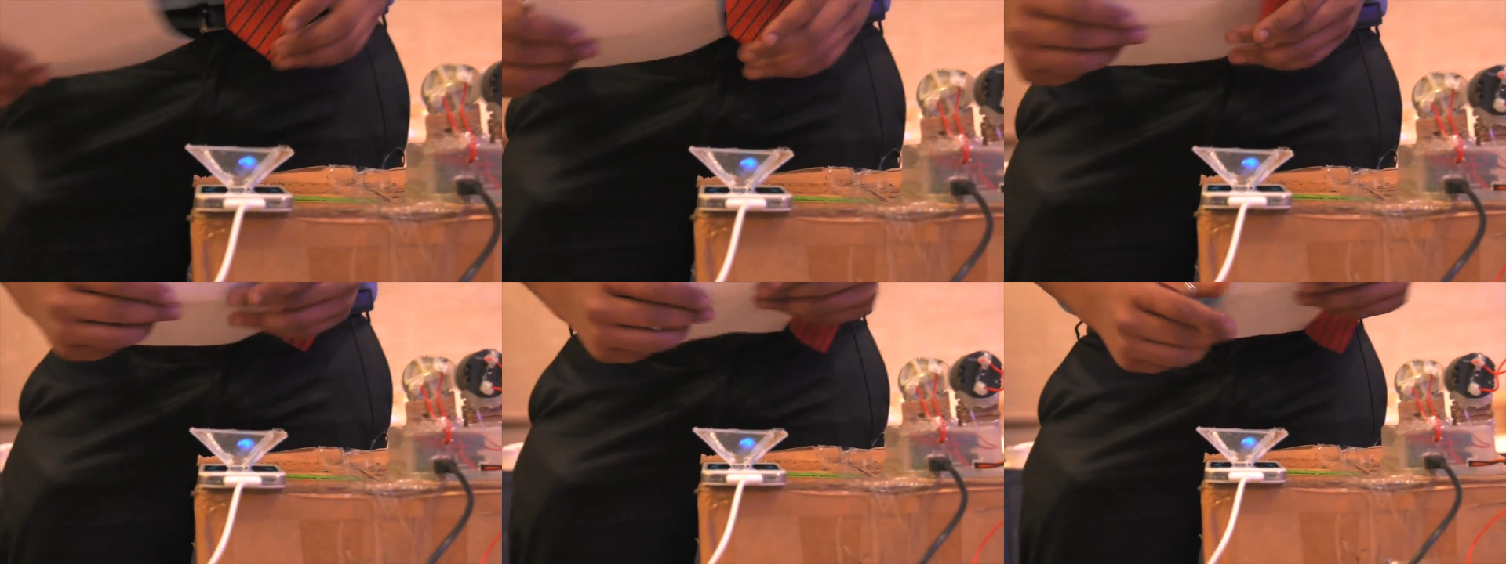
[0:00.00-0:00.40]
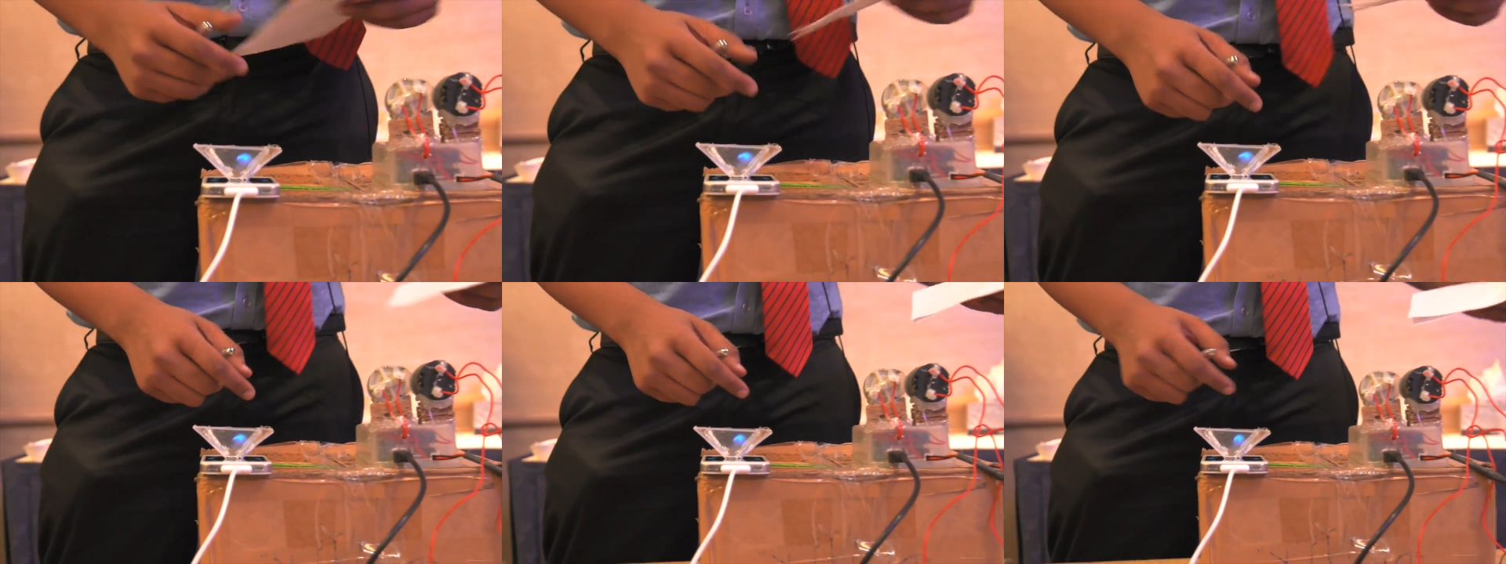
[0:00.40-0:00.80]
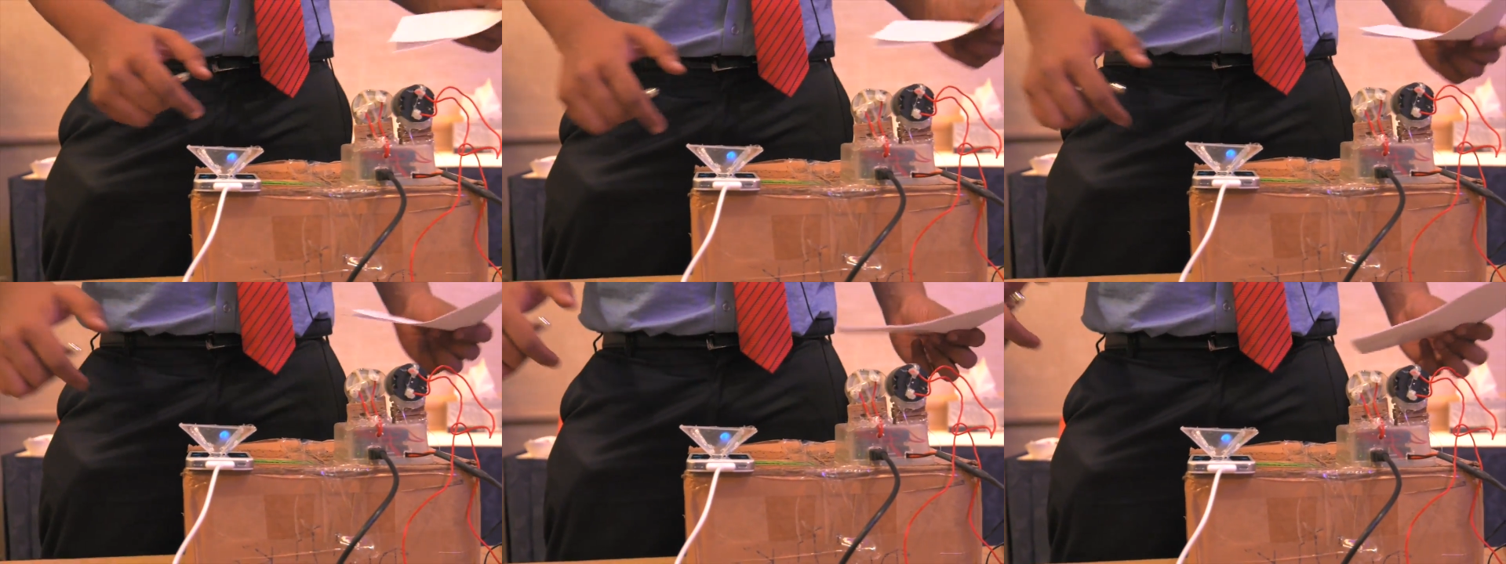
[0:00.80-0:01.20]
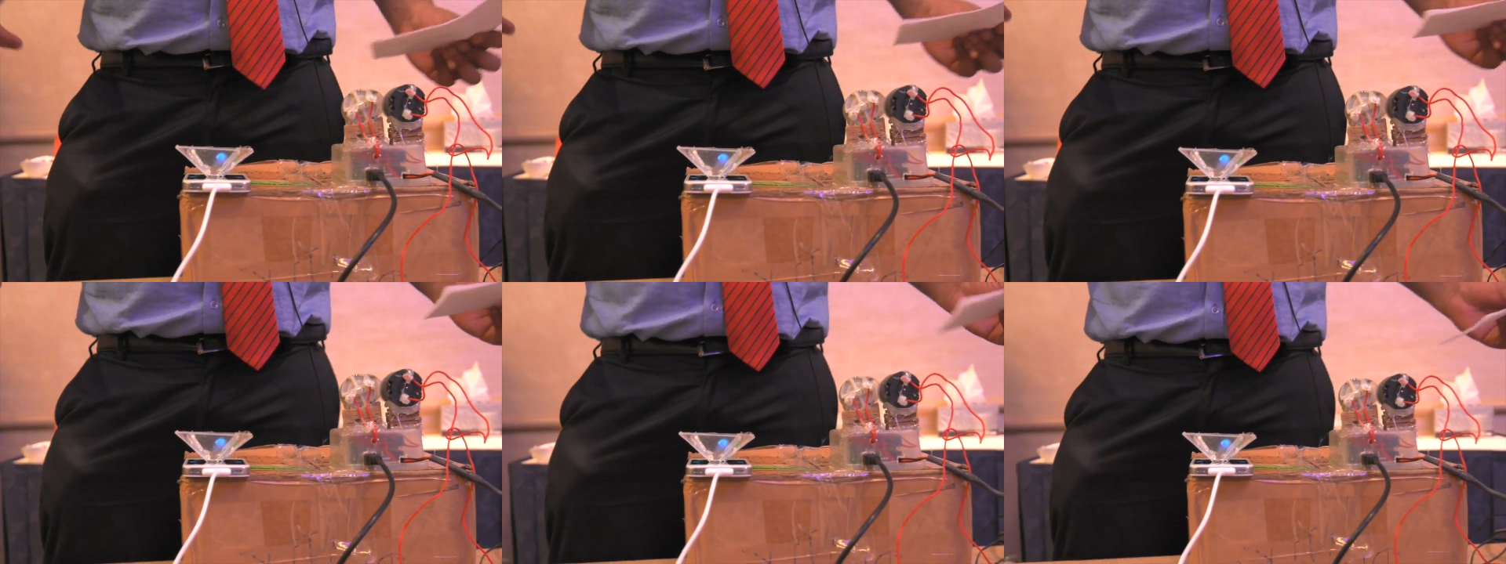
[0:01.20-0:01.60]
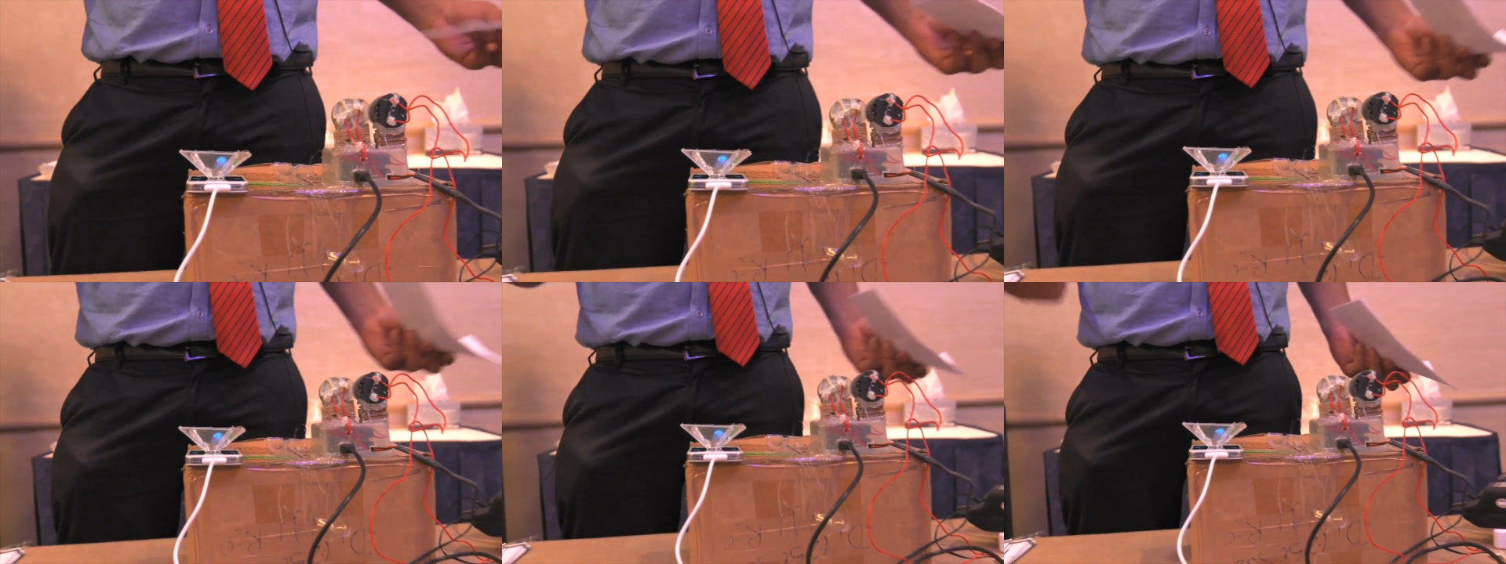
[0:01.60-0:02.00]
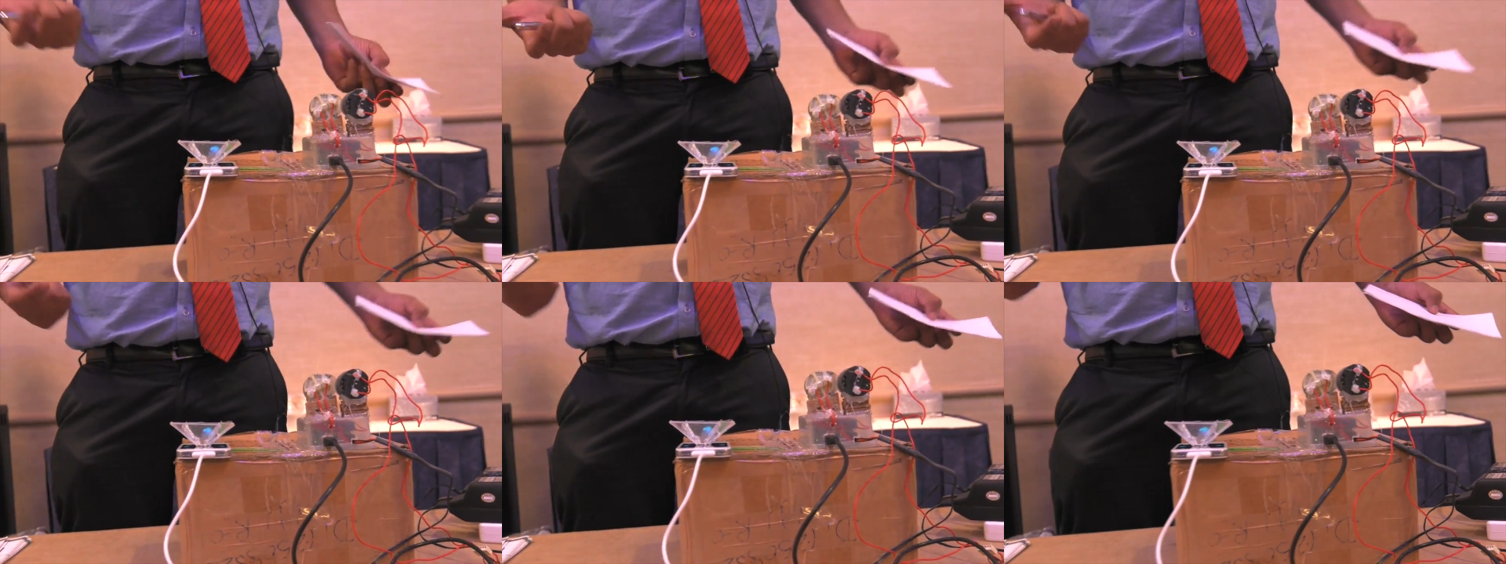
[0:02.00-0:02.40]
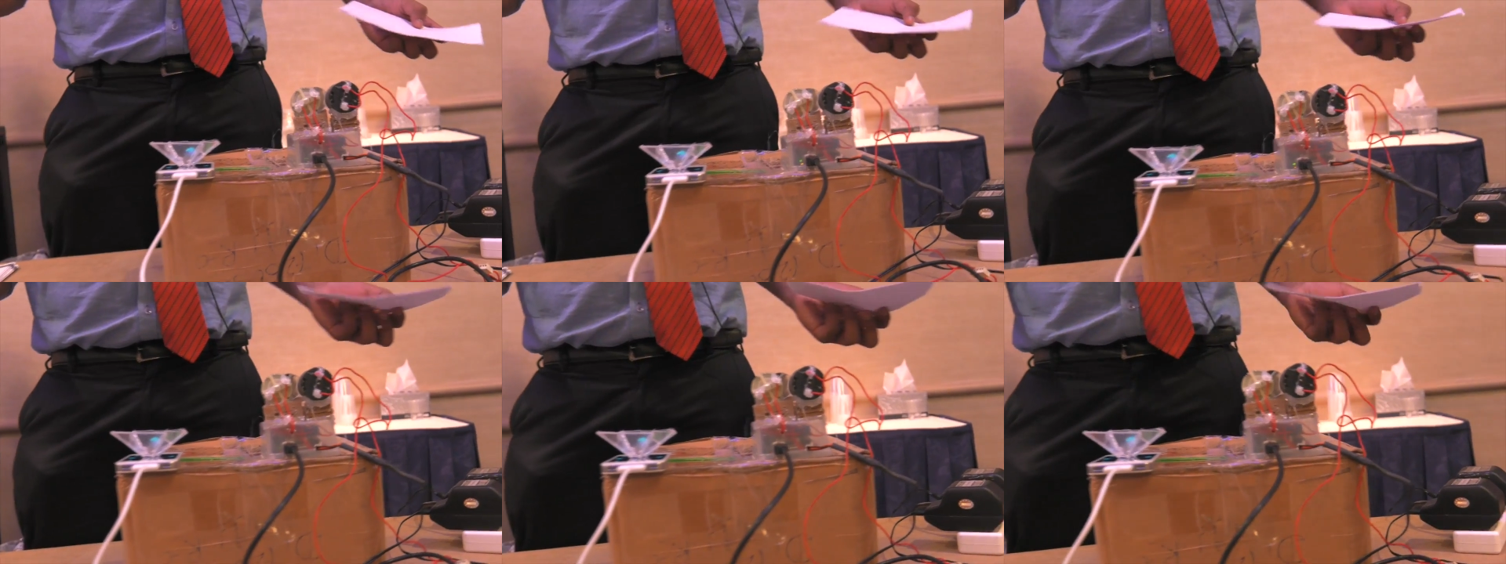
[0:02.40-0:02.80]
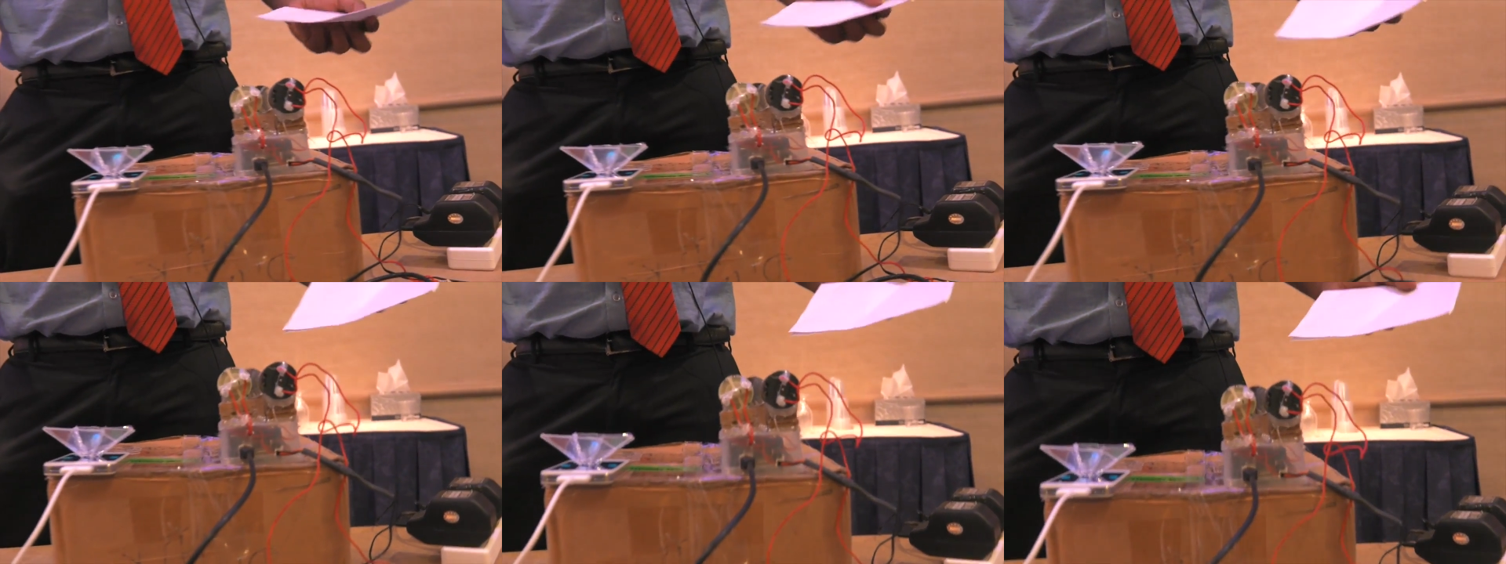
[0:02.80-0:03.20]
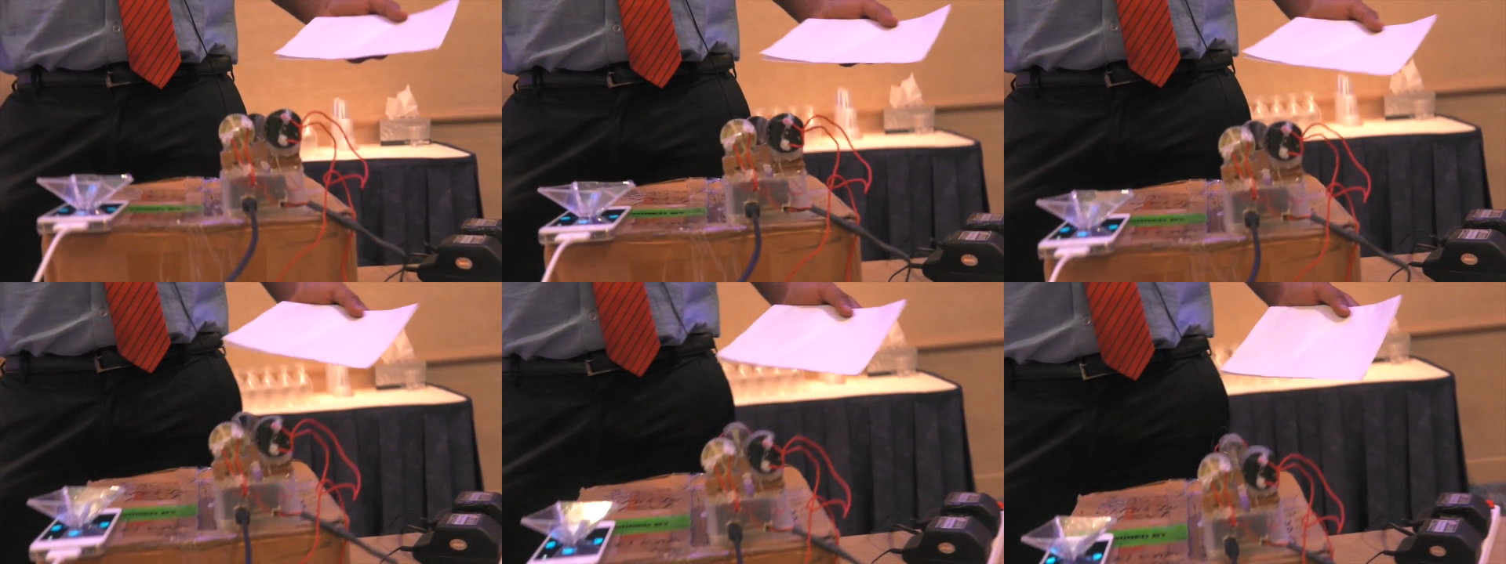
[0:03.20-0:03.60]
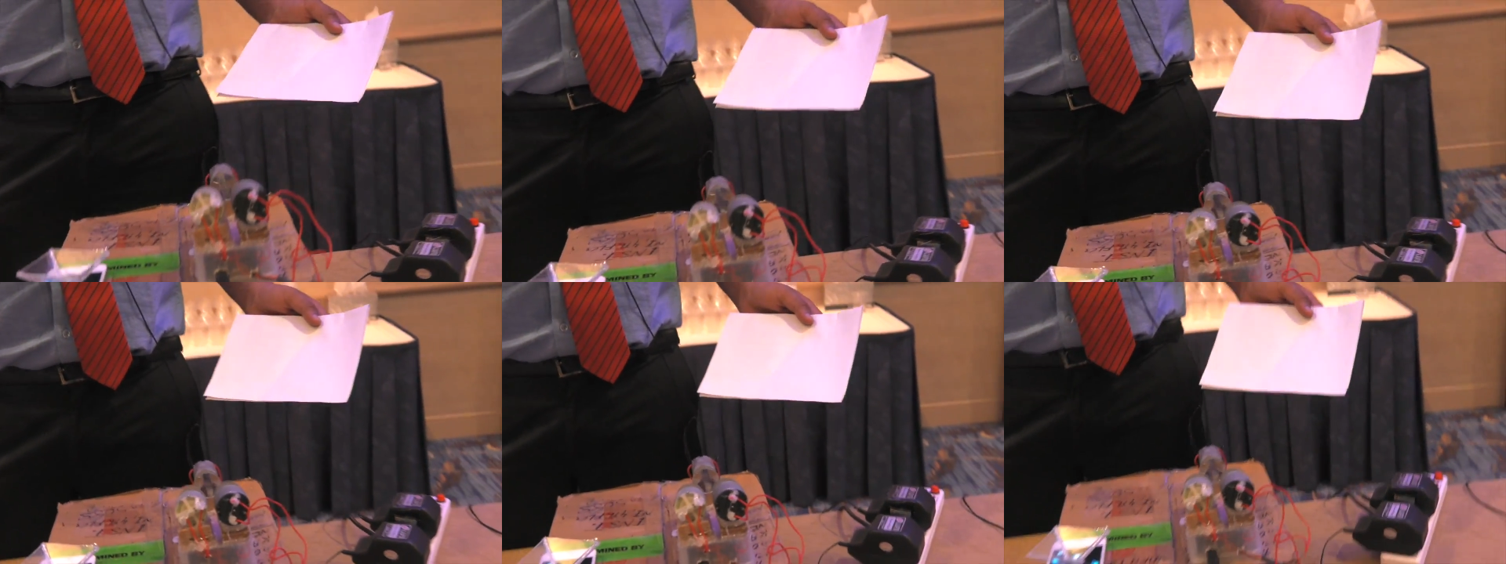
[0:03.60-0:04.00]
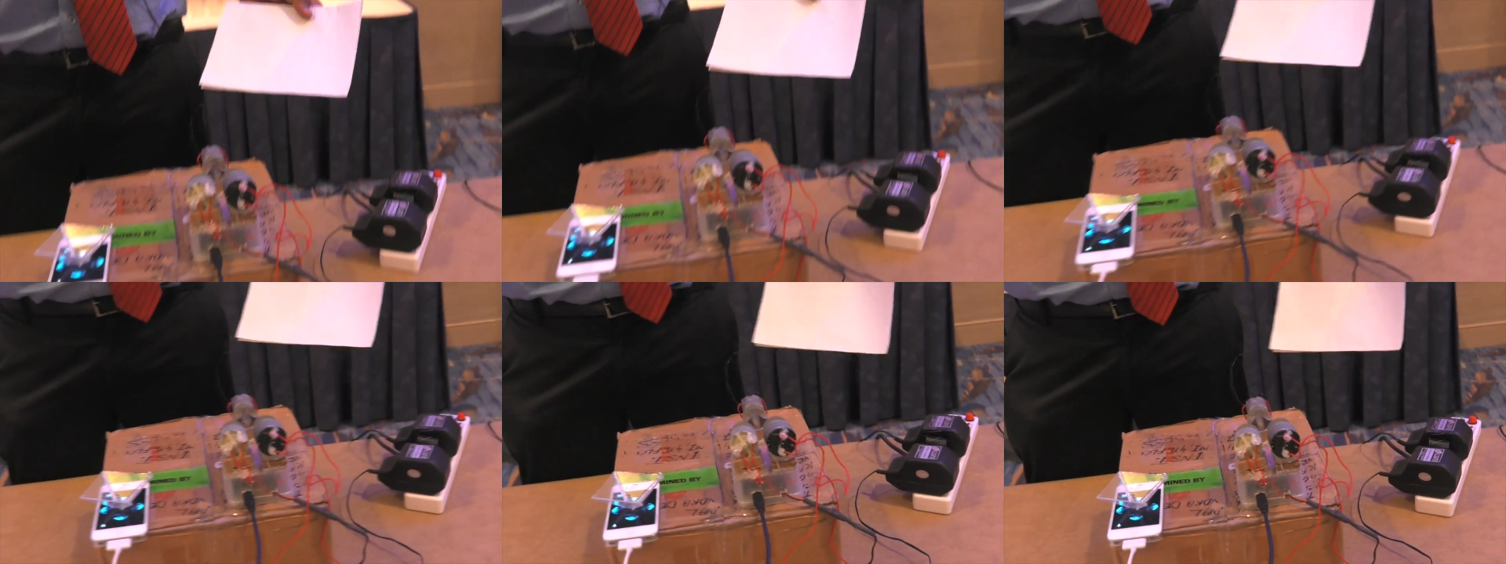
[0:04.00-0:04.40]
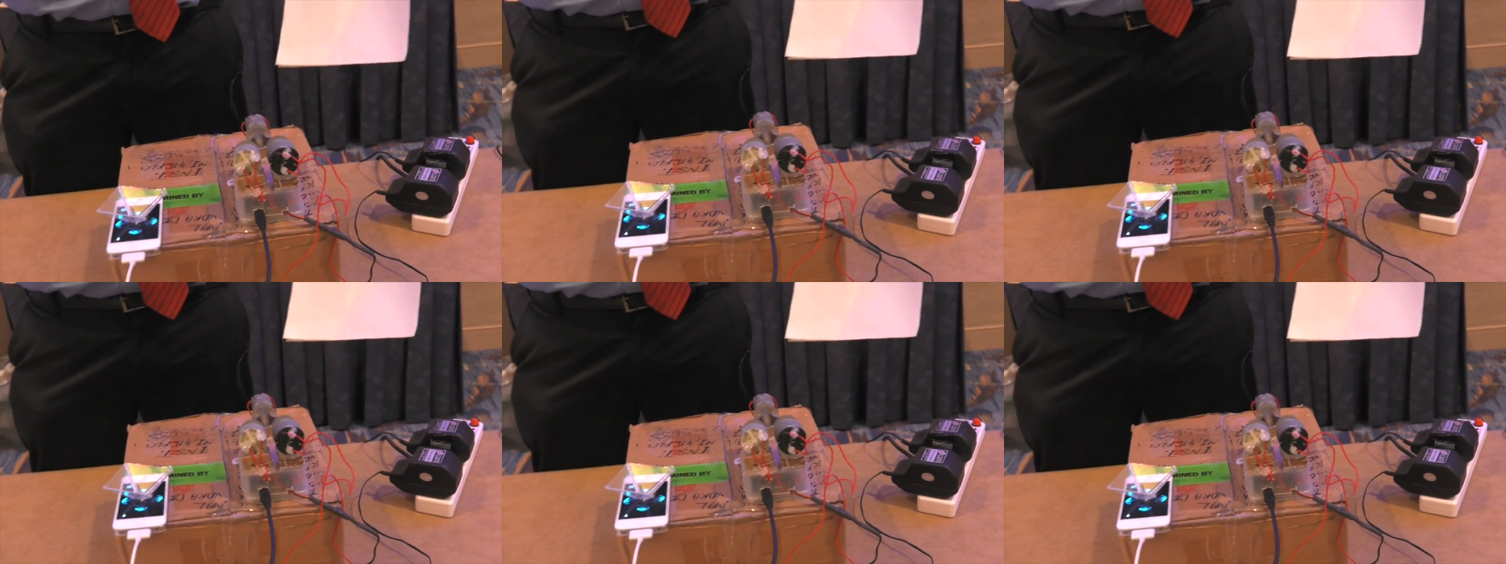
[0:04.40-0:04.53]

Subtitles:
Nobody's mouth can be seen.